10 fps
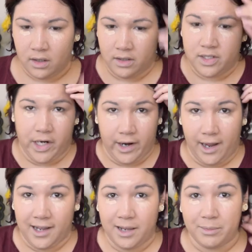Sorry, I
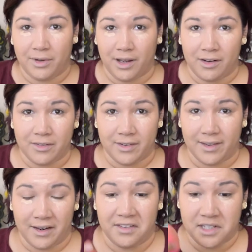keep looking over
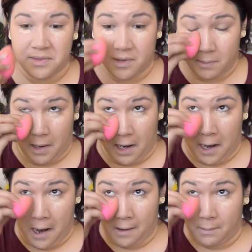there. That's where
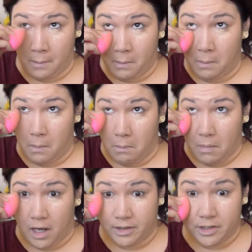my
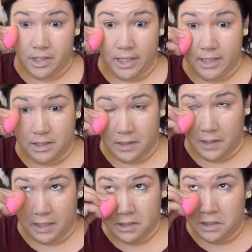monitor is, so
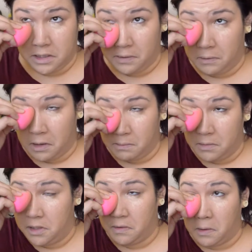I can see what
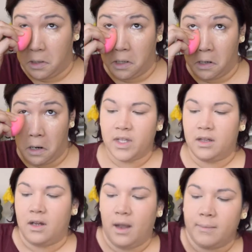I'm doing. And
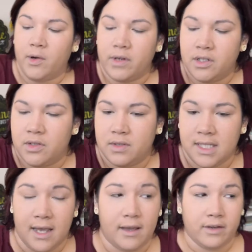then I'm going to
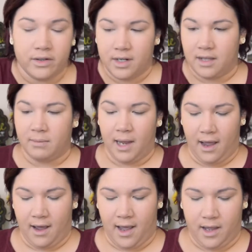set underneath my
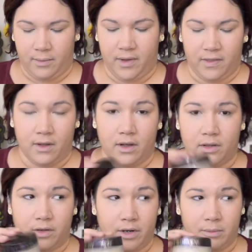eye with the
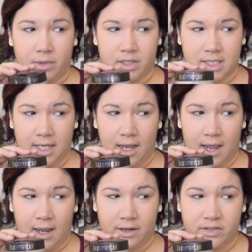Laura
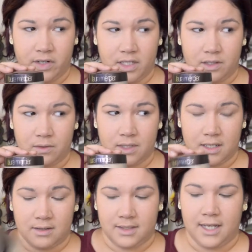Mercier
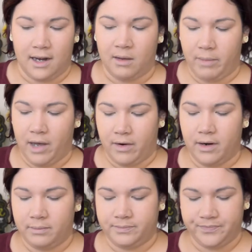Translucent Setting
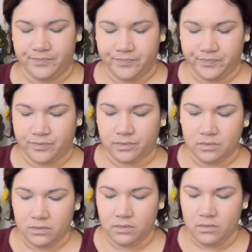Powder.
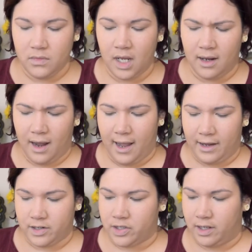And I
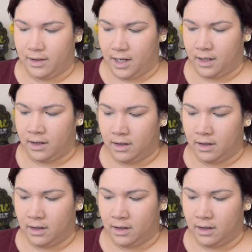actually like